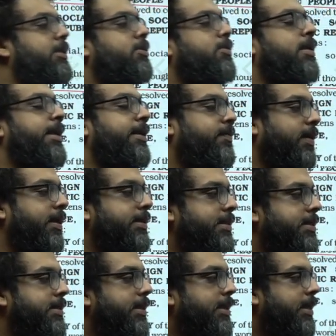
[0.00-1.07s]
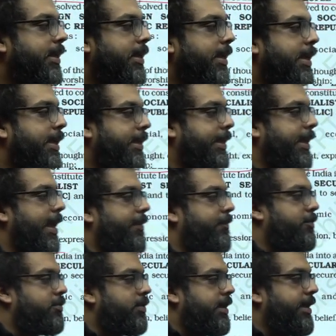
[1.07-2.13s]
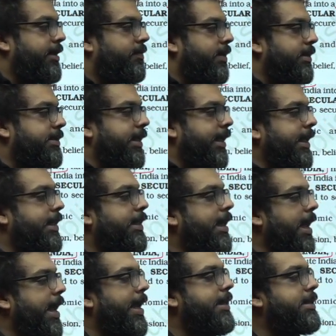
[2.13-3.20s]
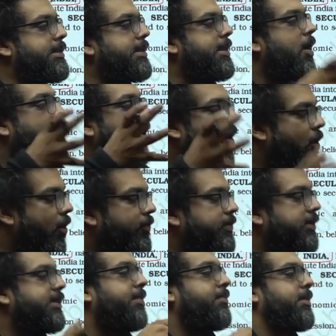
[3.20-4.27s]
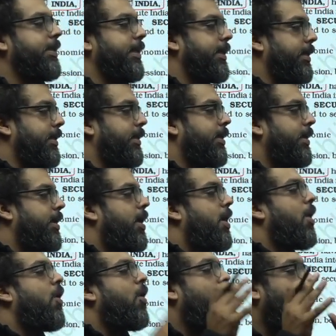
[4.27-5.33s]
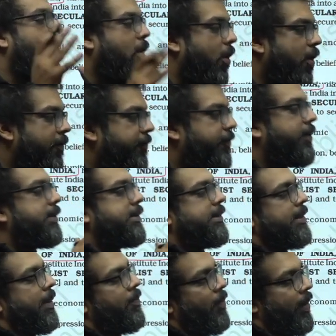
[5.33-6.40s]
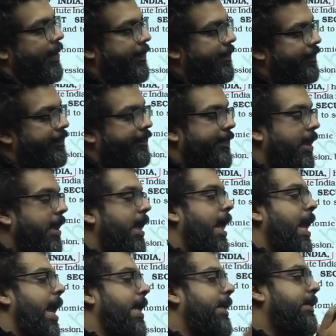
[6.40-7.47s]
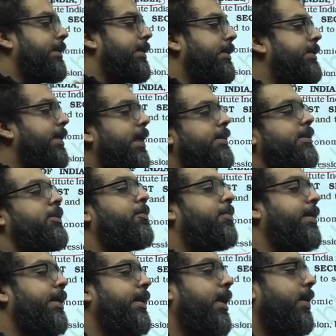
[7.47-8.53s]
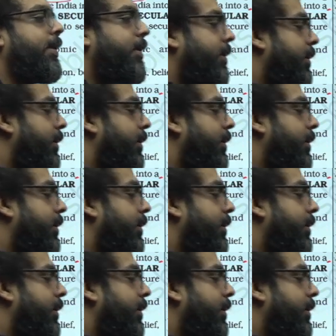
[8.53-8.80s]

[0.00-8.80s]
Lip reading: to leave us, they have to leave us in the hands of something, of someone. And this has to be done